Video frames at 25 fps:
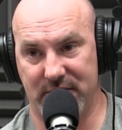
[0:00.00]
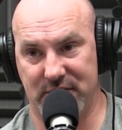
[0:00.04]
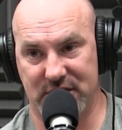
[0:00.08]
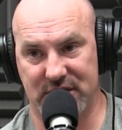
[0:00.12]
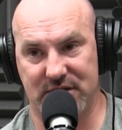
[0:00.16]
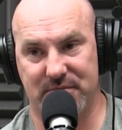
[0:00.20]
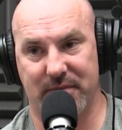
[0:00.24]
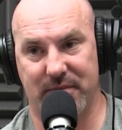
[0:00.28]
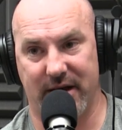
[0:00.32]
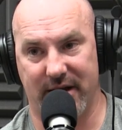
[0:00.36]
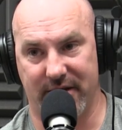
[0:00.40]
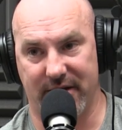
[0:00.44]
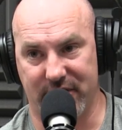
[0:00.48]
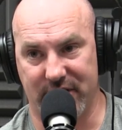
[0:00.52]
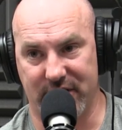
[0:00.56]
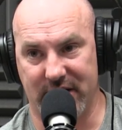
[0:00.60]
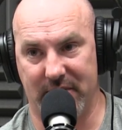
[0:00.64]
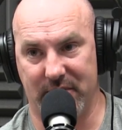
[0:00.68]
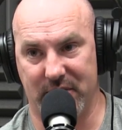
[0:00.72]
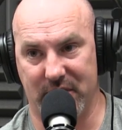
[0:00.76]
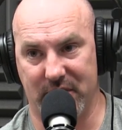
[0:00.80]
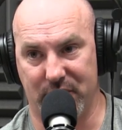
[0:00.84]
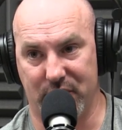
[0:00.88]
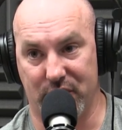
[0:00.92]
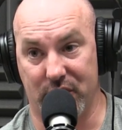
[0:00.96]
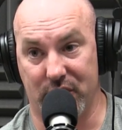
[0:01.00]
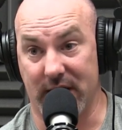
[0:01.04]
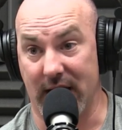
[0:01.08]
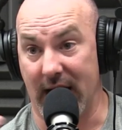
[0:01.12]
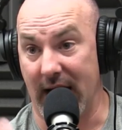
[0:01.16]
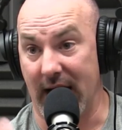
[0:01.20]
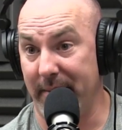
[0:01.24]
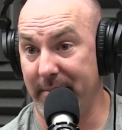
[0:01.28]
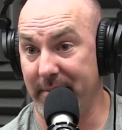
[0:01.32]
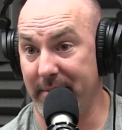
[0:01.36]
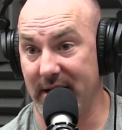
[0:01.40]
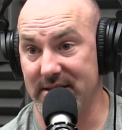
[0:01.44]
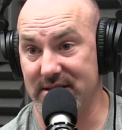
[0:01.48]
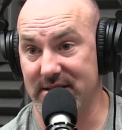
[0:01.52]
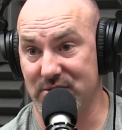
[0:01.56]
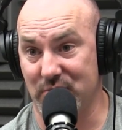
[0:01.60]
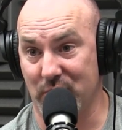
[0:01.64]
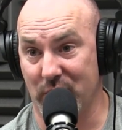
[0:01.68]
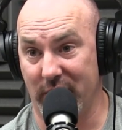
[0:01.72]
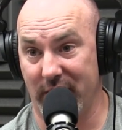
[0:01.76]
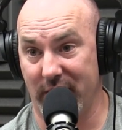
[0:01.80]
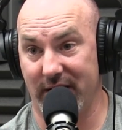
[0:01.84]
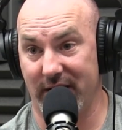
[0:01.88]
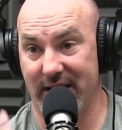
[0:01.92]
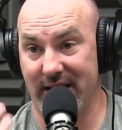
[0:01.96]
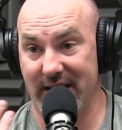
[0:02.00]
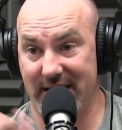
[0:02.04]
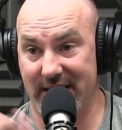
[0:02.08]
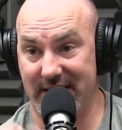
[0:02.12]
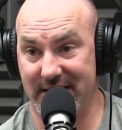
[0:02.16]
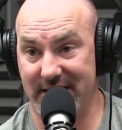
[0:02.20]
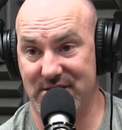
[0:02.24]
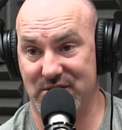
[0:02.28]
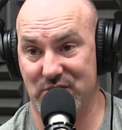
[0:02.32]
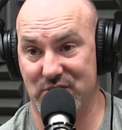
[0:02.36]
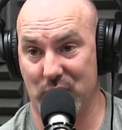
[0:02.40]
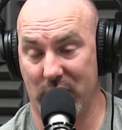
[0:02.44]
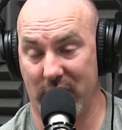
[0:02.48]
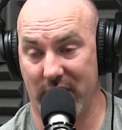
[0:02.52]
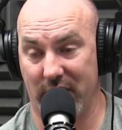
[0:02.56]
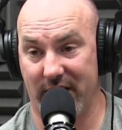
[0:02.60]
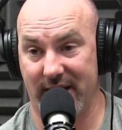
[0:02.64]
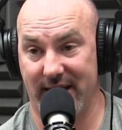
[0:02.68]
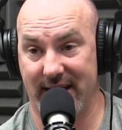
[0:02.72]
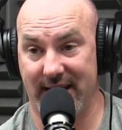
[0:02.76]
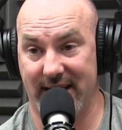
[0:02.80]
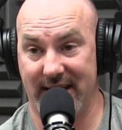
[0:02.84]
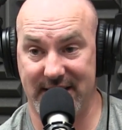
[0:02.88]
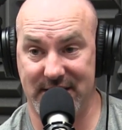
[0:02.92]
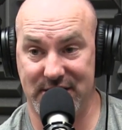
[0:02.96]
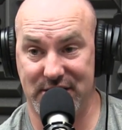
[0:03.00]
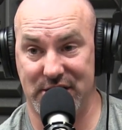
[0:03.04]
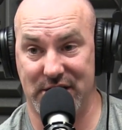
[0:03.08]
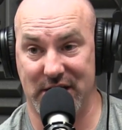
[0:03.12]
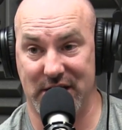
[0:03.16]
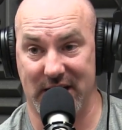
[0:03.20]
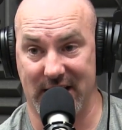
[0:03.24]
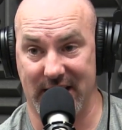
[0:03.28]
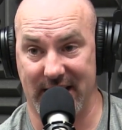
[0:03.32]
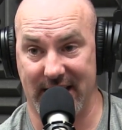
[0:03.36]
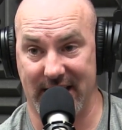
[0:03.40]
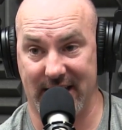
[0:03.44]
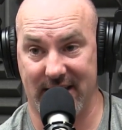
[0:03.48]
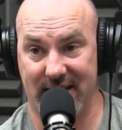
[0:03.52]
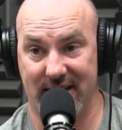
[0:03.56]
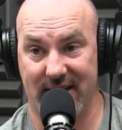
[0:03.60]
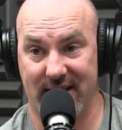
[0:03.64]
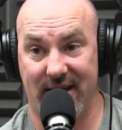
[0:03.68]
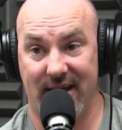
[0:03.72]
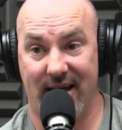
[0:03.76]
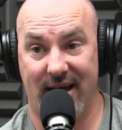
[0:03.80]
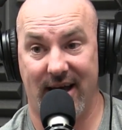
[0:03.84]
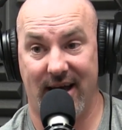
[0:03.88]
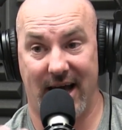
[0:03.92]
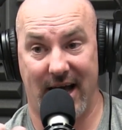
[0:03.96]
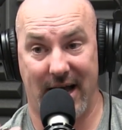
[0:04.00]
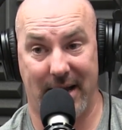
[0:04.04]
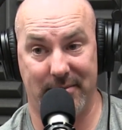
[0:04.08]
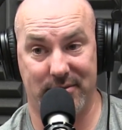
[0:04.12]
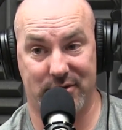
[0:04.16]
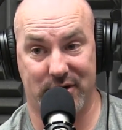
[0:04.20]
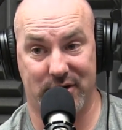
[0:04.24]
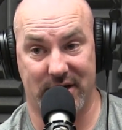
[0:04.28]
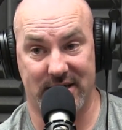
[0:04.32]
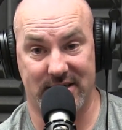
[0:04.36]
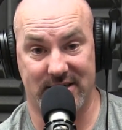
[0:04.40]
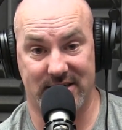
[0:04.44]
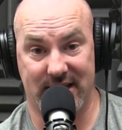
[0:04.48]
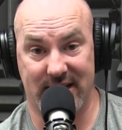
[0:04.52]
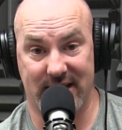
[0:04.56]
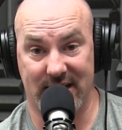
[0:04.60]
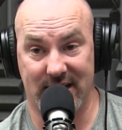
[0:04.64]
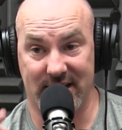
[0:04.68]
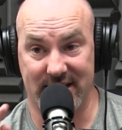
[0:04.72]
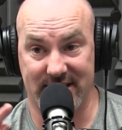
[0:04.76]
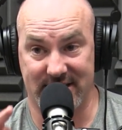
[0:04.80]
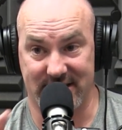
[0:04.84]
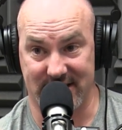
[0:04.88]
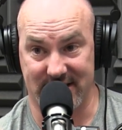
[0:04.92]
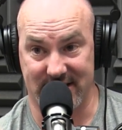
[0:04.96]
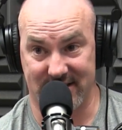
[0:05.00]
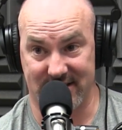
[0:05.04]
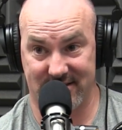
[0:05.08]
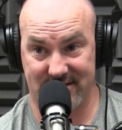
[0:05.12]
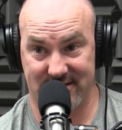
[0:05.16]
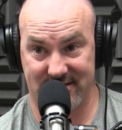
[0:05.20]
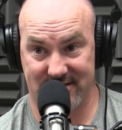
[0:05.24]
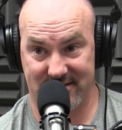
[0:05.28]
just about every name in the book. I'm not swearing. He's swearing. He's yelling. I'm trying to say, listen,